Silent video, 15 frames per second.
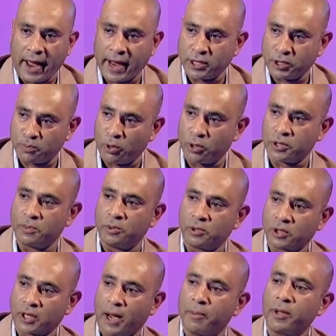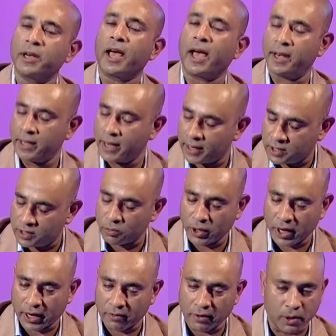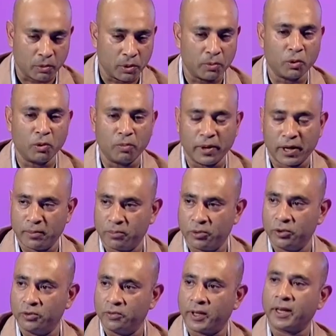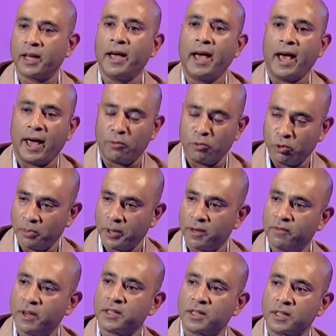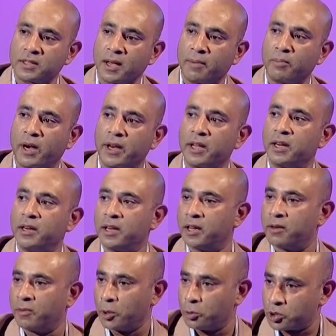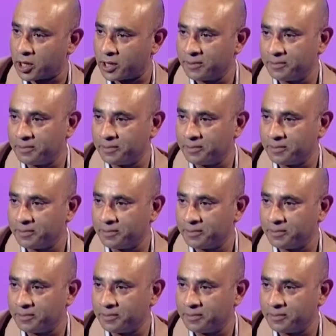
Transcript: as possible to come in, and yes, we agree we will be improving and we will be investing some money in near future.